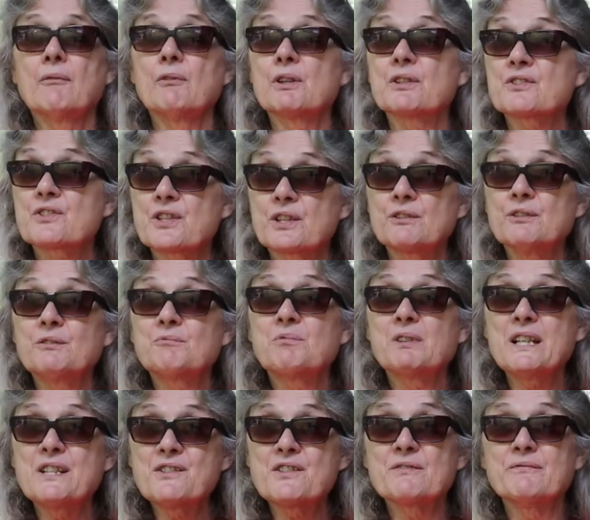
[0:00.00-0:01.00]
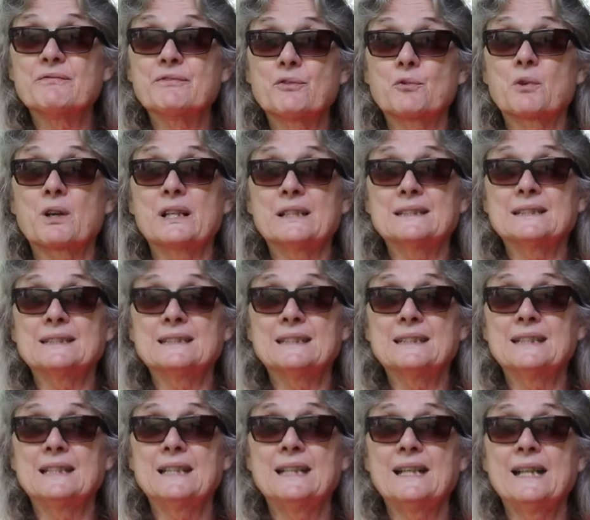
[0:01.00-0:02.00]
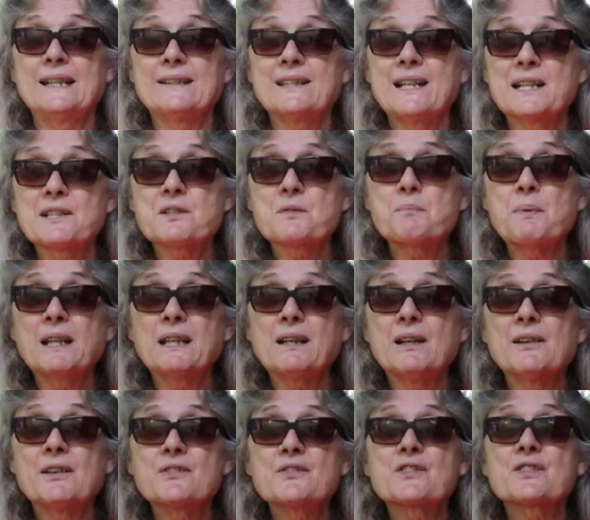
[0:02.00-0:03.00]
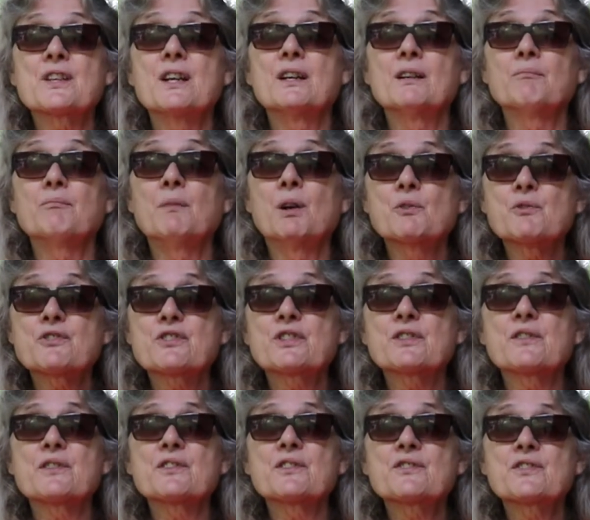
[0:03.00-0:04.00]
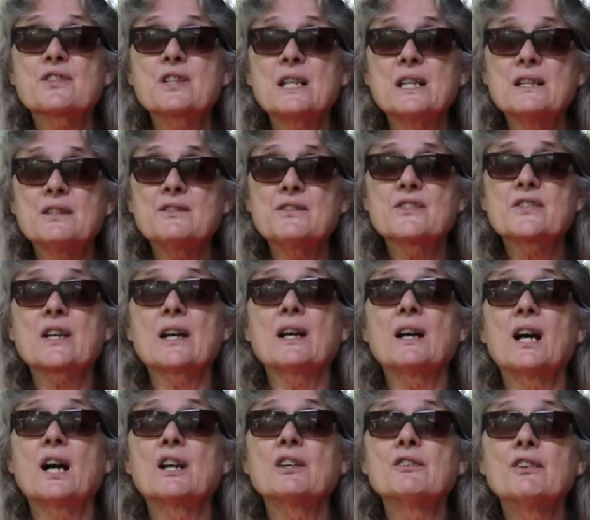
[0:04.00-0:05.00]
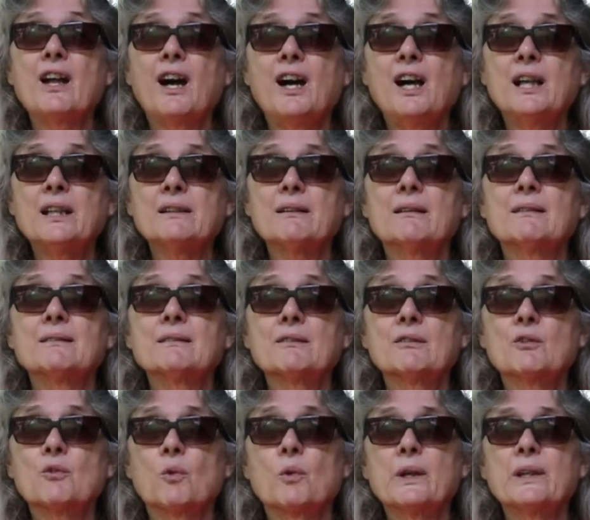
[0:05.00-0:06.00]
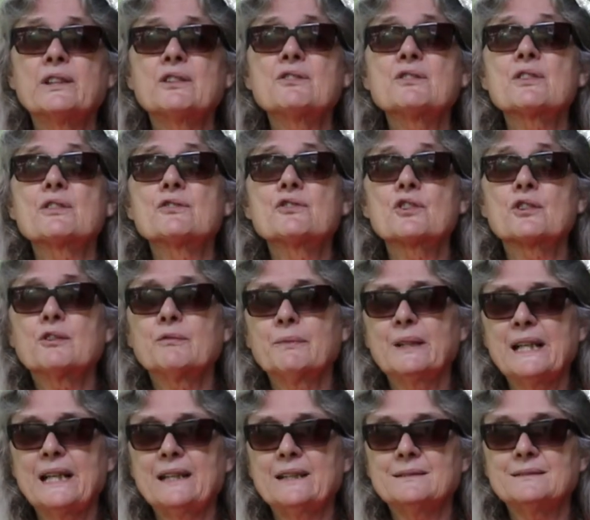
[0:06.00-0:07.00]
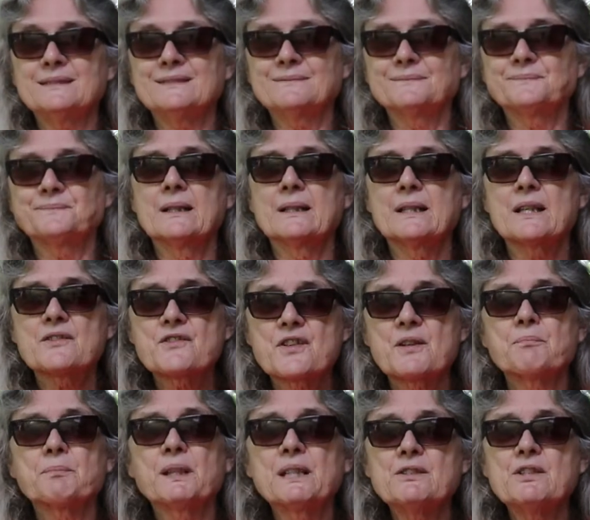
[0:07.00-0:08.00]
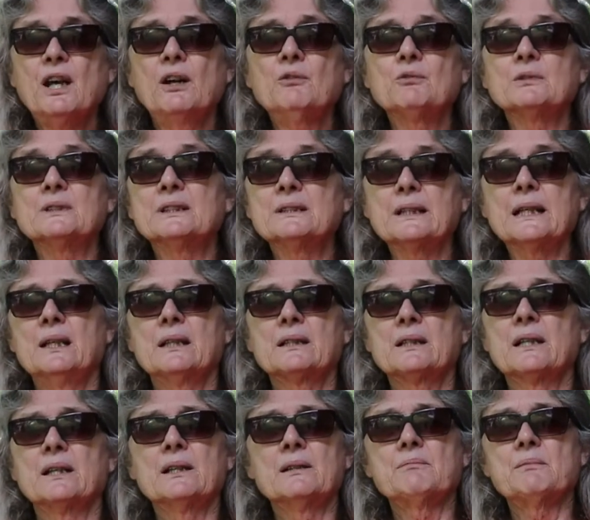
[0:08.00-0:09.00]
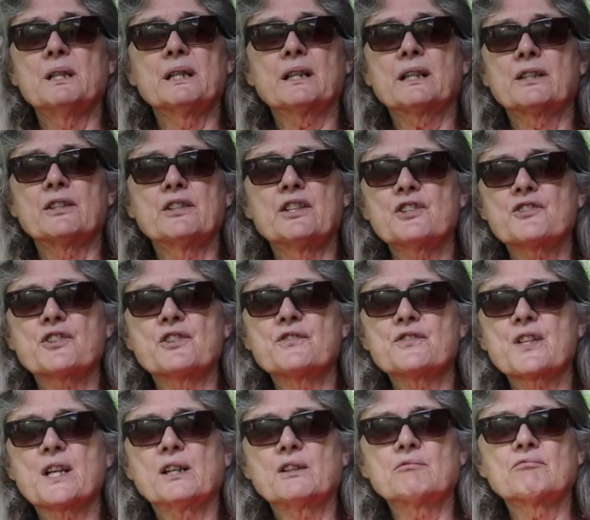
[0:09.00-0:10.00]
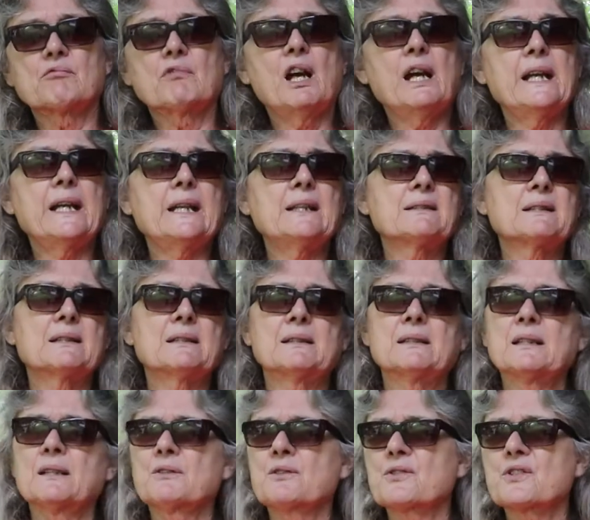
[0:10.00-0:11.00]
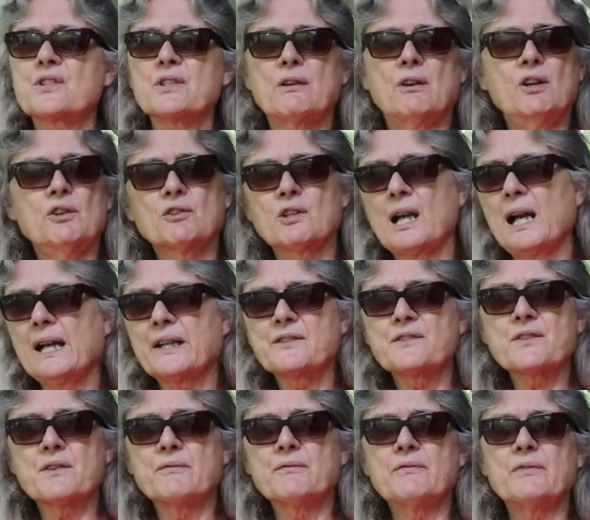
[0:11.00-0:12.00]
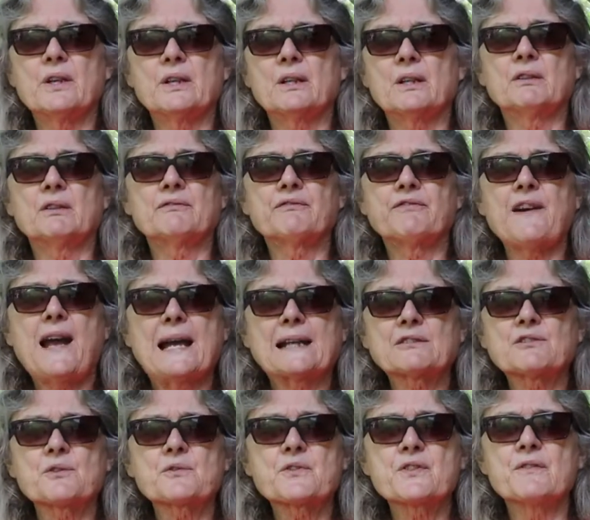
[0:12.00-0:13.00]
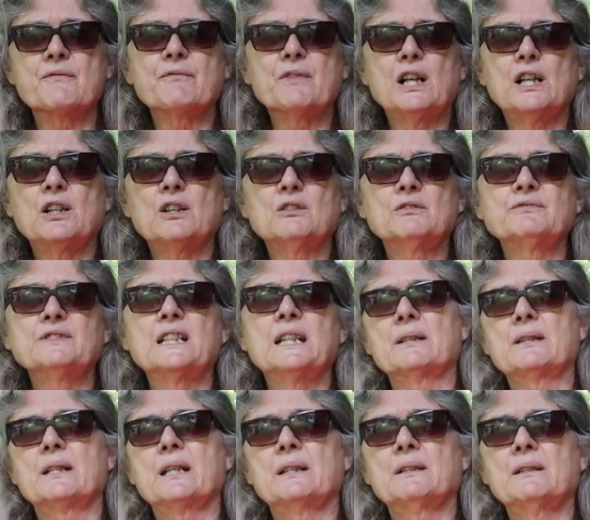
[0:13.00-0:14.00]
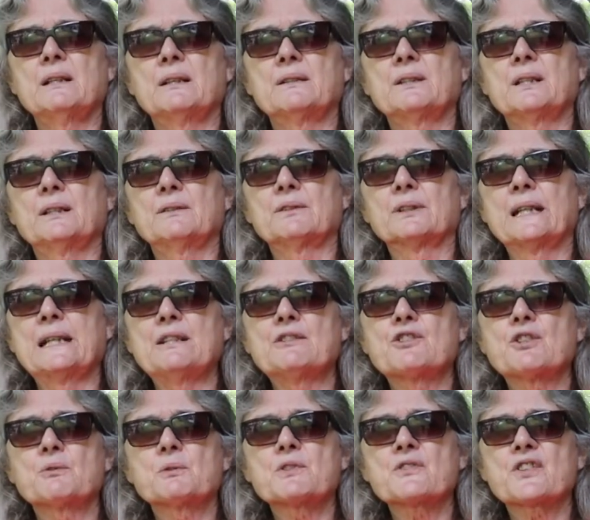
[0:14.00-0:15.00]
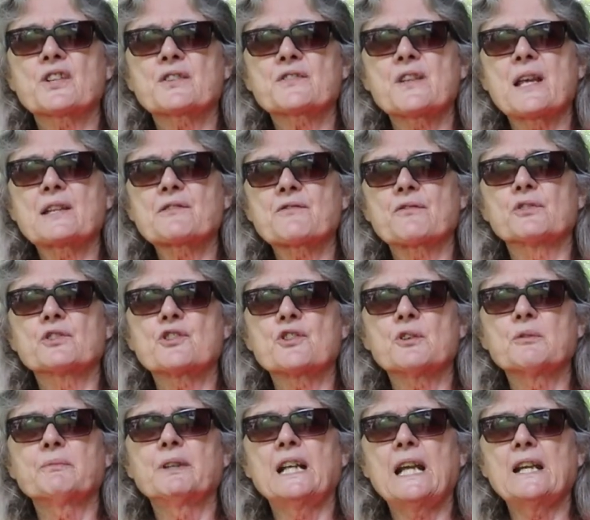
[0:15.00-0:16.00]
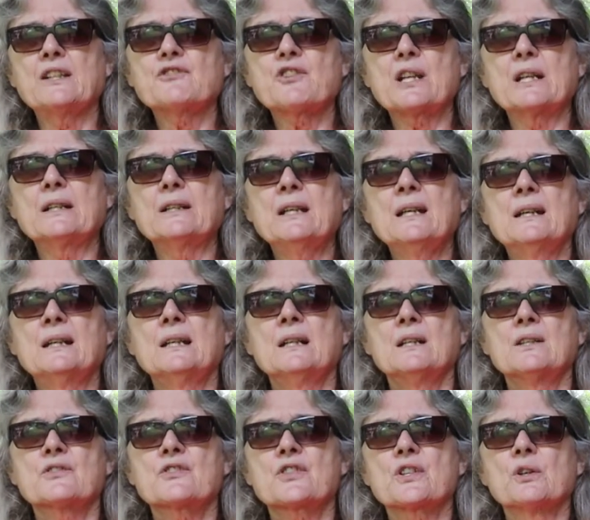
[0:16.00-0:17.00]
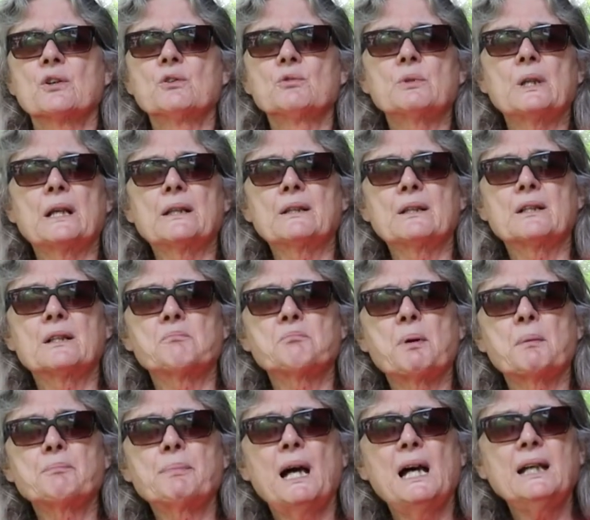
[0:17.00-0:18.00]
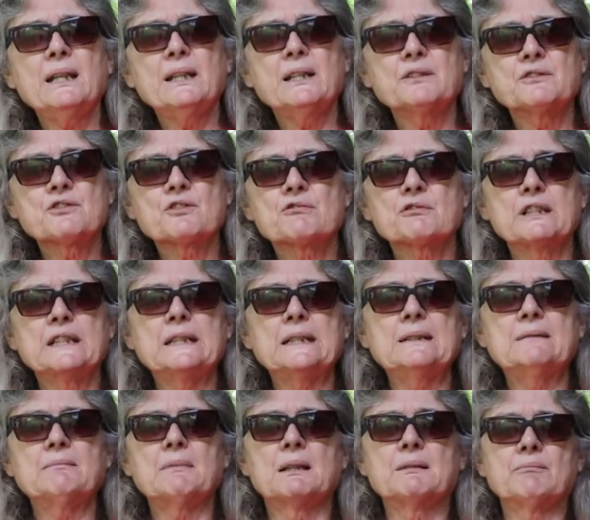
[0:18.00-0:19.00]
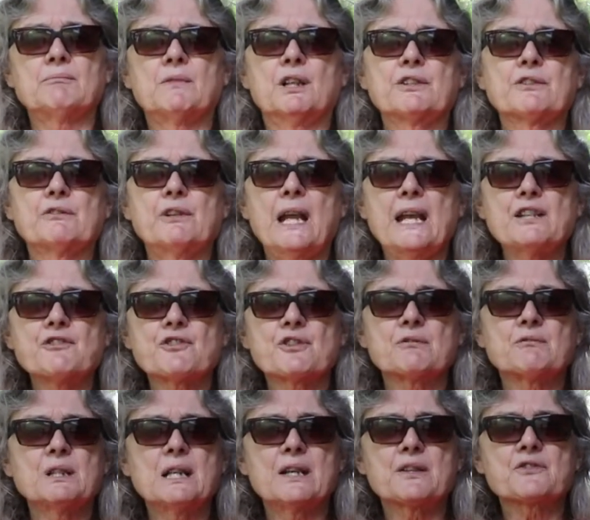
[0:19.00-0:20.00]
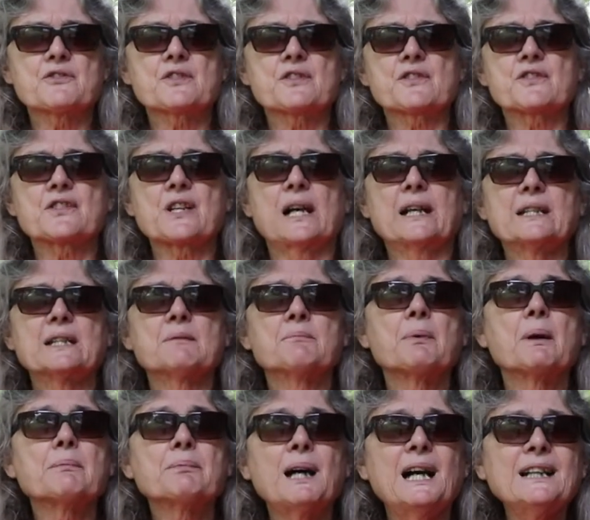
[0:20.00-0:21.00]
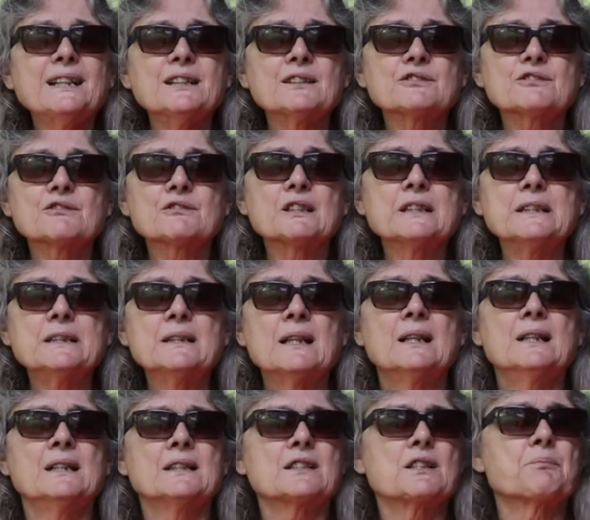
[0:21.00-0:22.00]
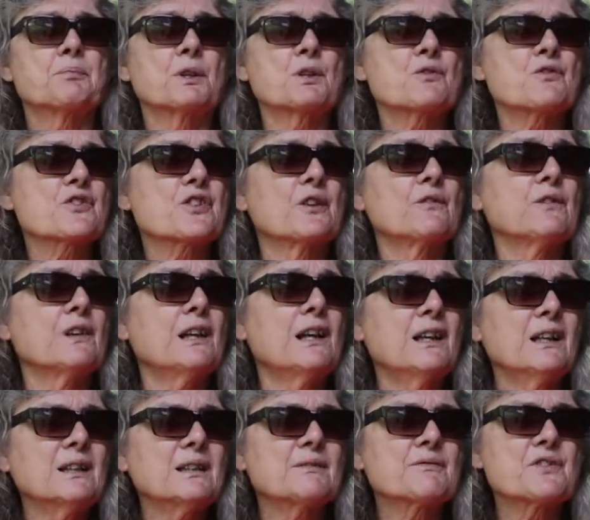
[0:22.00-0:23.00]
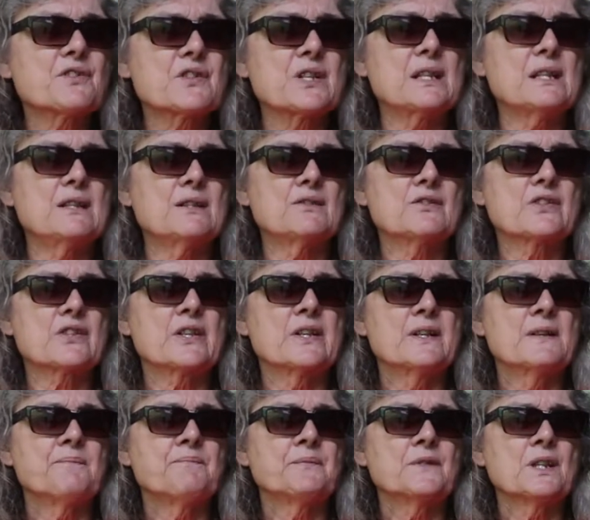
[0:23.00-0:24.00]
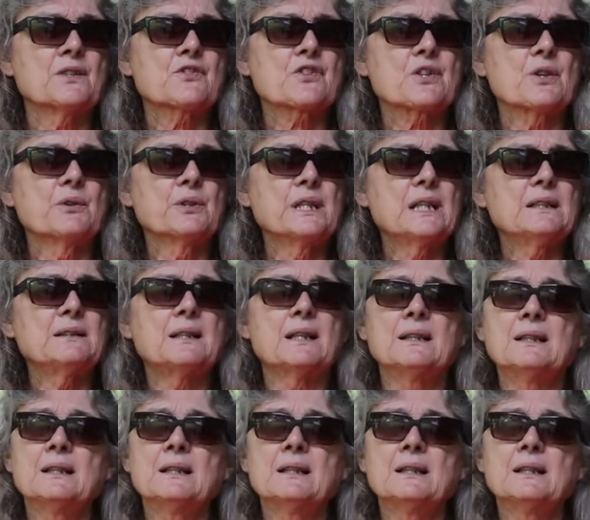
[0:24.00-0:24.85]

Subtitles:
There's a good reason for it. That's because most of the seeds are not going to germinate. They simply don't. The conditions aren't right. There's all kinds of factors involved that lead to a successful germination. So the papaya tree, Mother Nature has designed the papaya tree to produce a lot of seeds, so that